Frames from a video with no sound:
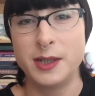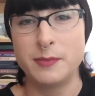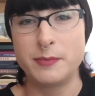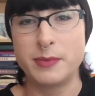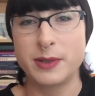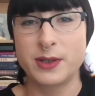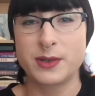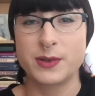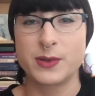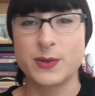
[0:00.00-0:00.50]

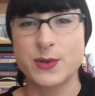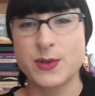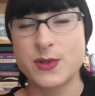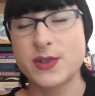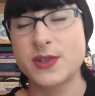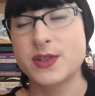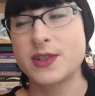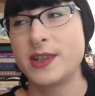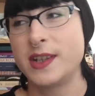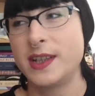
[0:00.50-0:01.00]

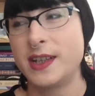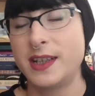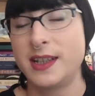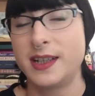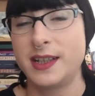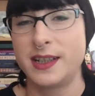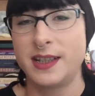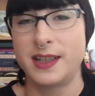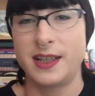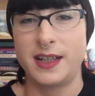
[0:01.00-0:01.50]
because
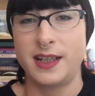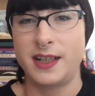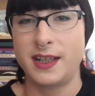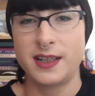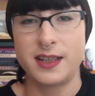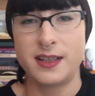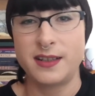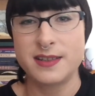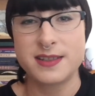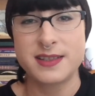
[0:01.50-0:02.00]
I
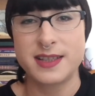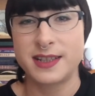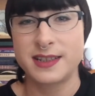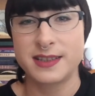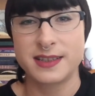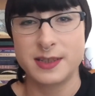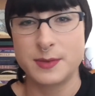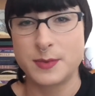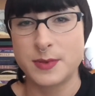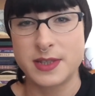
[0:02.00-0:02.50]
can't
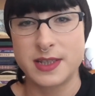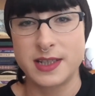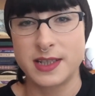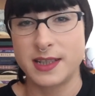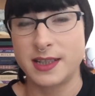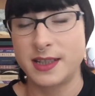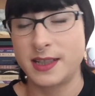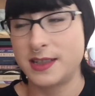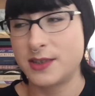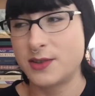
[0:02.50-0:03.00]
stand
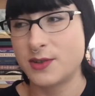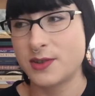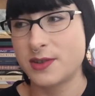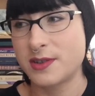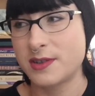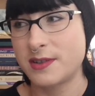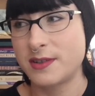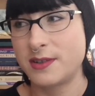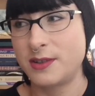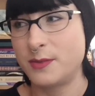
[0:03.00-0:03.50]
lipstick. It
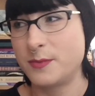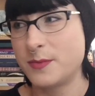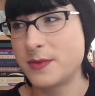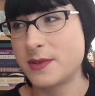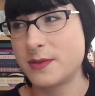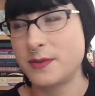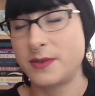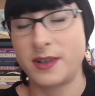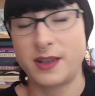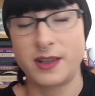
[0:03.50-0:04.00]
just
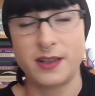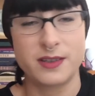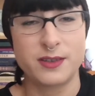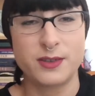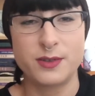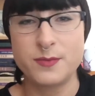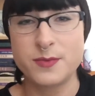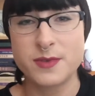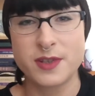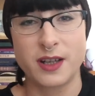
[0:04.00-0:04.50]
comes
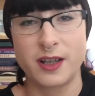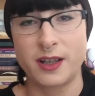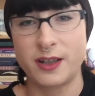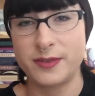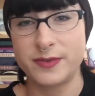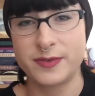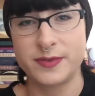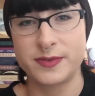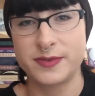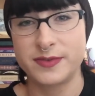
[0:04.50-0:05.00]

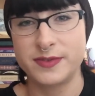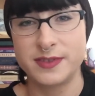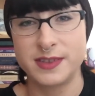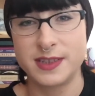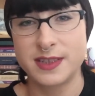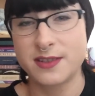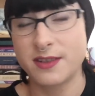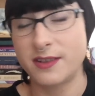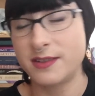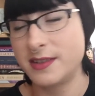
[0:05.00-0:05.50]
off.
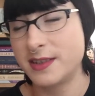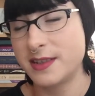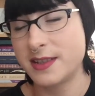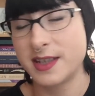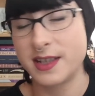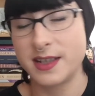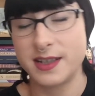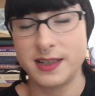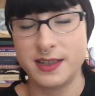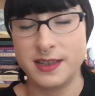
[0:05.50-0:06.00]
It's on your
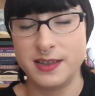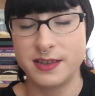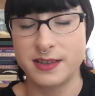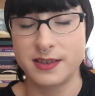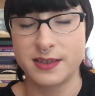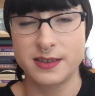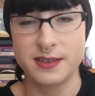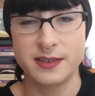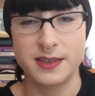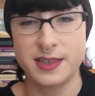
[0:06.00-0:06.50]

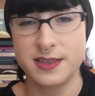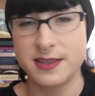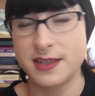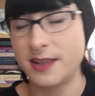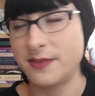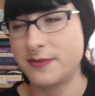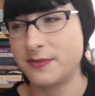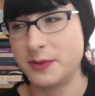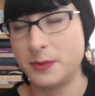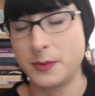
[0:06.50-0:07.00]
teeth. It's
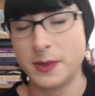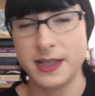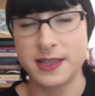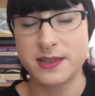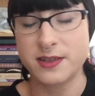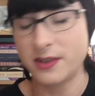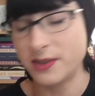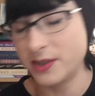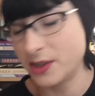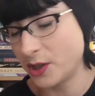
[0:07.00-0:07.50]
everywhere.
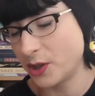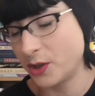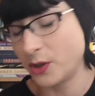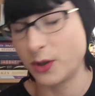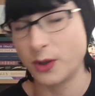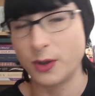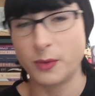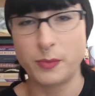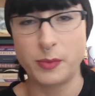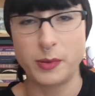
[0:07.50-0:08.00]
It's on your
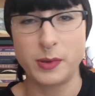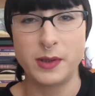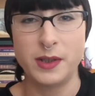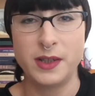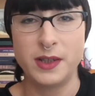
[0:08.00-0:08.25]
cup.